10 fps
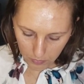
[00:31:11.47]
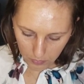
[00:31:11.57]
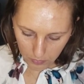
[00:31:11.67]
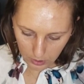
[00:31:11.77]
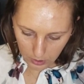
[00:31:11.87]

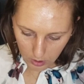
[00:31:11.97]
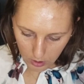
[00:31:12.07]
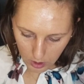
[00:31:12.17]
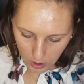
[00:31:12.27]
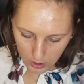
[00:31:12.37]

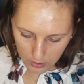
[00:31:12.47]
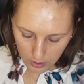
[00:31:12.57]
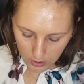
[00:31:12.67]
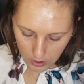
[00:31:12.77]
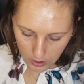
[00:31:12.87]

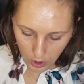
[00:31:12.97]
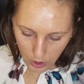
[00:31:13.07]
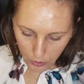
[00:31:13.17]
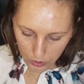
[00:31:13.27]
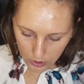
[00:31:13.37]
Note, the
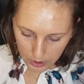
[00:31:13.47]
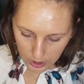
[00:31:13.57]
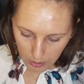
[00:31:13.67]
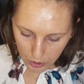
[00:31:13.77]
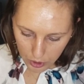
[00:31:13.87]
temperature
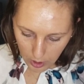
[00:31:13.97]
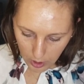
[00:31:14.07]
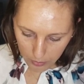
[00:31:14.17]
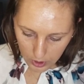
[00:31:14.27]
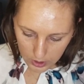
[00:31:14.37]
operates
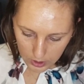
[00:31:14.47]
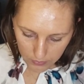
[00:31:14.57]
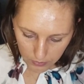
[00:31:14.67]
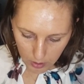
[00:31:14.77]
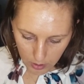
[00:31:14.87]
from
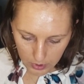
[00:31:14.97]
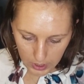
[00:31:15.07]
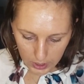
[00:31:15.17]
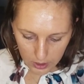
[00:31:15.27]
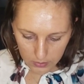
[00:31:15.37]
negative
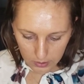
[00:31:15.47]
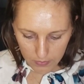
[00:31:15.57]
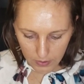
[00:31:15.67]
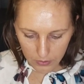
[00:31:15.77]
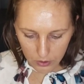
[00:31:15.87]
65 degrees
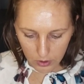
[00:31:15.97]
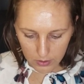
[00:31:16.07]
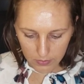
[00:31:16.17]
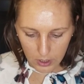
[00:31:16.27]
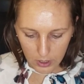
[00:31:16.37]
Fahrenheit
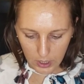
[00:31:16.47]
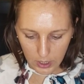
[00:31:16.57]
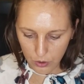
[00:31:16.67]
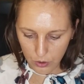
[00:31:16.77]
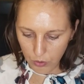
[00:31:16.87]
to greater
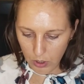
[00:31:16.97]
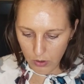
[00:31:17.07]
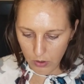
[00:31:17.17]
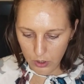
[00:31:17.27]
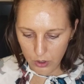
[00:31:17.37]
than
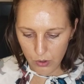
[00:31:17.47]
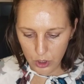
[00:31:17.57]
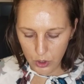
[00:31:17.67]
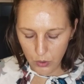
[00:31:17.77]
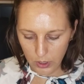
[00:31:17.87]

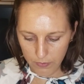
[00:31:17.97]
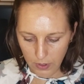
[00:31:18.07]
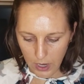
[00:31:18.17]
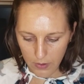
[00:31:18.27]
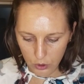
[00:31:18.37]
225 degrees
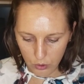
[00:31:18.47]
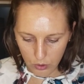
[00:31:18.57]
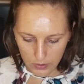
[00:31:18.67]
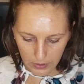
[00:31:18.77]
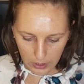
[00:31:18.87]
Fahrenheit.
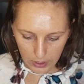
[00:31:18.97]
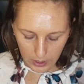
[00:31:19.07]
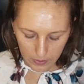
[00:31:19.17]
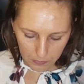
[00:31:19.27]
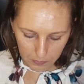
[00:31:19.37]

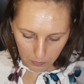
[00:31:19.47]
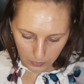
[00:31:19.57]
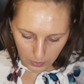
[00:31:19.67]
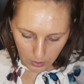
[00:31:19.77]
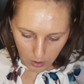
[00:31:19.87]

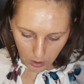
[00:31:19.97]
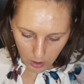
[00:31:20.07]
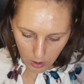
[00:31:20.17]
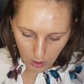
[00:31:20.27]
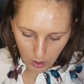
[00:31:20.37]

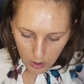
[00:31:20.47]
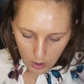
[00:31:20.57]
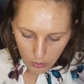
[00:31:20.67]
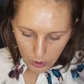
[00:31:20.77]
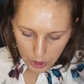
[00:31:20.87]
Question:
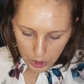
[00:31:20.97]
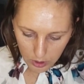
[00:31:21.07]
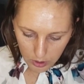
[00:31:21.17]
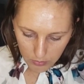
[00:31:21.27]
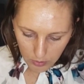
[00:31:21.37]

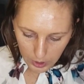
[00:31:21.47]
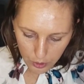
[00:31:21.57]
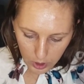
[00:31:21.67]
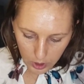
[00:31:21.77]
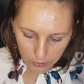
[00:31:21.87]
hydraulic fluid
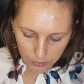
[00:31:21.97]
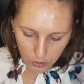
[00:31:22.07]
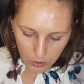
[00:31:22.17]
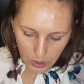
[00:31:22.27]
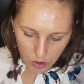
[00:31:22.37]

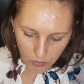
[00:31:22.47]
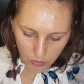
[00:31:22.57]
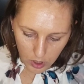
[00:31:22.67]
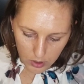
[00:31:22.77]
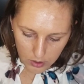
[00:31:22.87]
reservoirs are
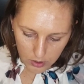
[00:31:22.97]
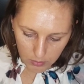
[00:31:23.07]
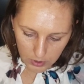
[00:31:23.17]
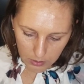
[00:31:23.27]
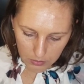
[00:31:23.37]
sometimes
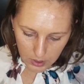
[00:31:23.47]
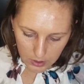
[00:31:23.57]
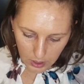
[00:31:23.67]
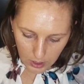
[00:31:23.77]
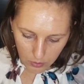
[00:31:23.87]
designed with
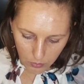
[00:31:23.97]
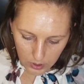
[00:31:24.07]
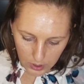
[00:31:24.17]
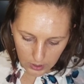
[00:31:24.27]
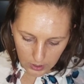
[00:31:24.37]
a
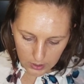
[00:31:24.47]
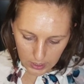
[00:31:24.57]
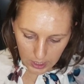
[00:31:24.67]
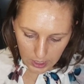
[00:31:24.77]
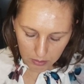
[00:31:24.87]

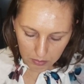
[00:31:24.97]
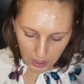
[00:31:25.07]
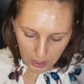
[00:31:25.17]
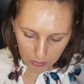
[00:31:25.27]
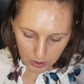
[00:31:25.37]
standpipe in
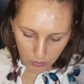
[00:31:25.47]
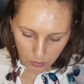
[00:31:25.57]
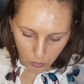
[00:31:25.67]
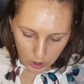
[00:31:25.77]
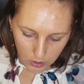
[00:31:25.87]
one of the
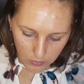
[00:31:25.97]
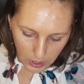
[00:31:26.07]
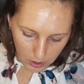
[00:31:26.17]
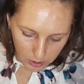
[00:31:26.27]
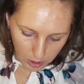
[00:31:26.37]
outlet
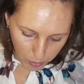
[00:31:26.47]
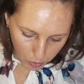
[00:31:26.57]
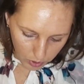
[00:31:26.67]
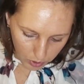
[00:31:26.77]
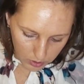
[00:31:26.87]
ports
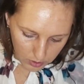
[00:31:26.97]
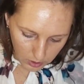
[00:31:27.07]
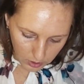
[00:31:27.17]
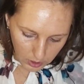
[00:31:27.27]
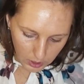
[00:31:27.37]
in
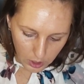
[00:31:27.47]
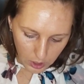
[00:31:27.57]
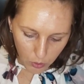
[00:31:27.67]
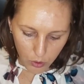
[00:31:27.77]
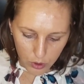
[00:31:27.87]
order to
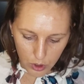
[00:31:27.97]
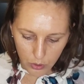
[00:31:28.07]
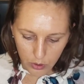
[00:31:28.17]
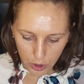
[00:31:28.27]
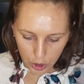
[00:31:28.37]
assure
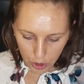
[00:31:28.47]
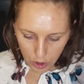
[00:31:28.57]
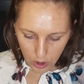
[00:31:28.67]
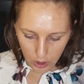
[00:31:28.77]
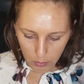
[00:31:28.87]

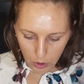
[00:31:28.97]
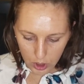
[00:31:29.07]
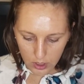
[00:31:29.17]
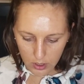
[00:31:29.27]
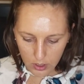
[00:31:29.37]
emergency supply
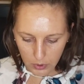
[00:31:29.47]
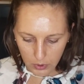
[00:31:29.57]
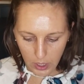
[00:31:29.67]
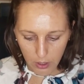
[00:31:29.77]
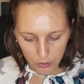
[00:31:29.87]
of fluid.